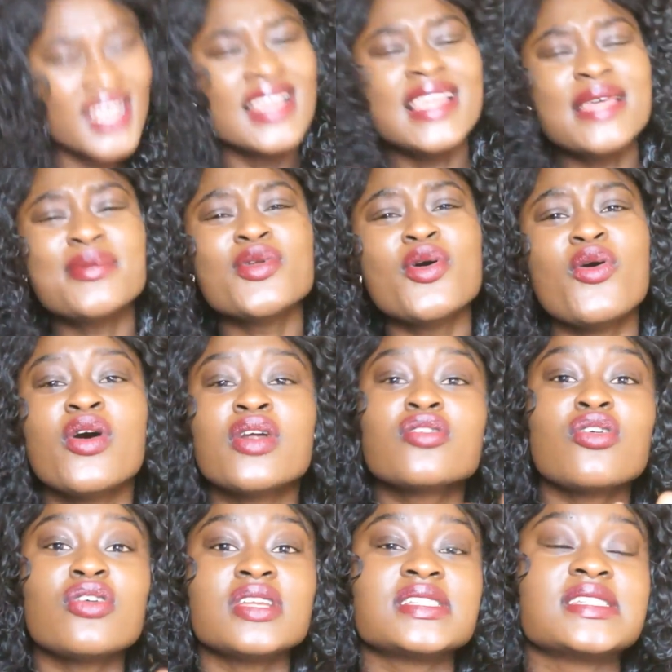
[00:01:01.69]
Let me know. No,
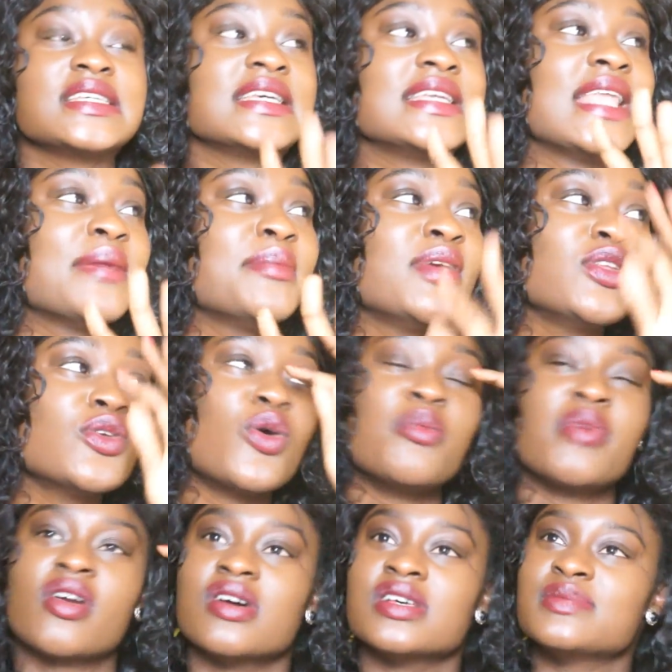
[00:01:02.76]
honestly, let me know,
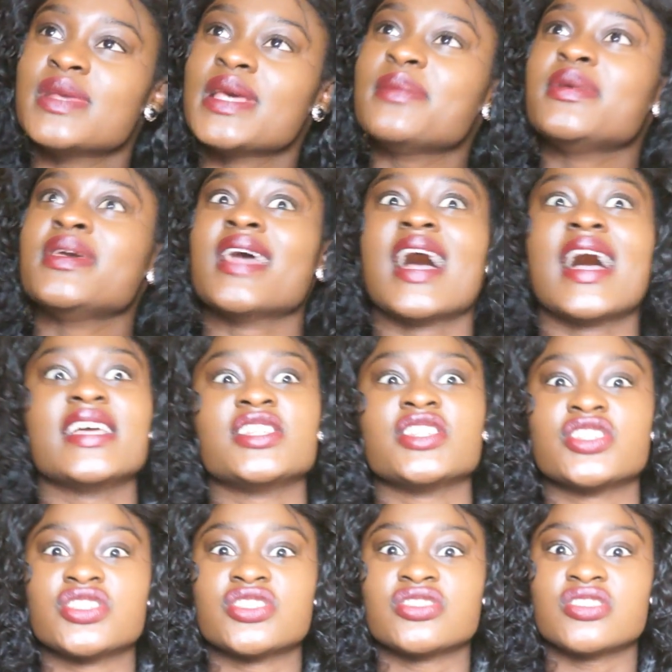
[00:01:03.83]
because maybe I
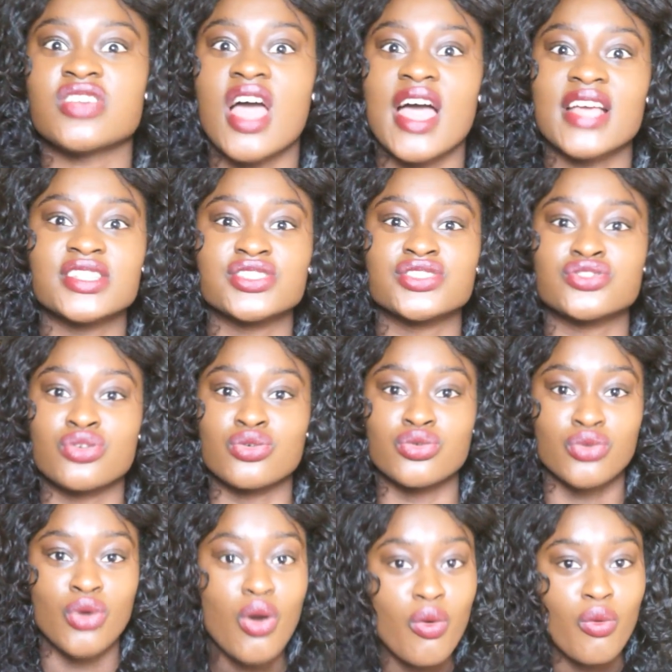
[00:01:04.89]
just don't
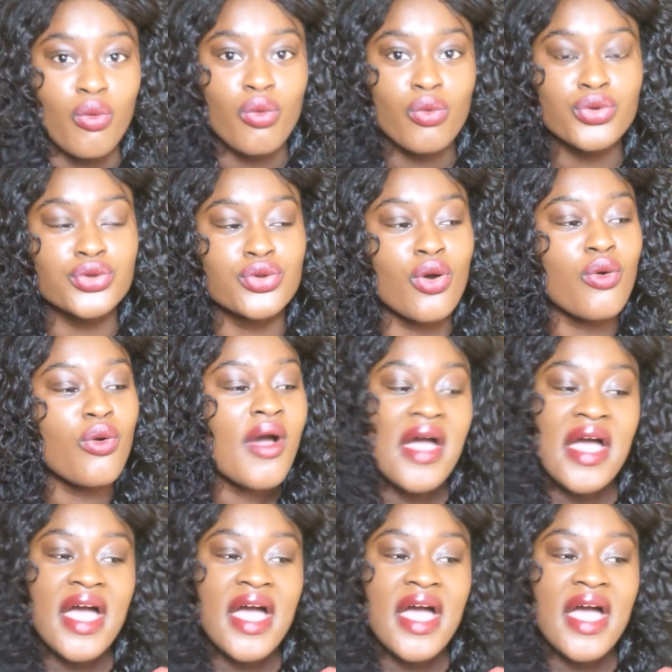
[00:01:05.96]
know, you know.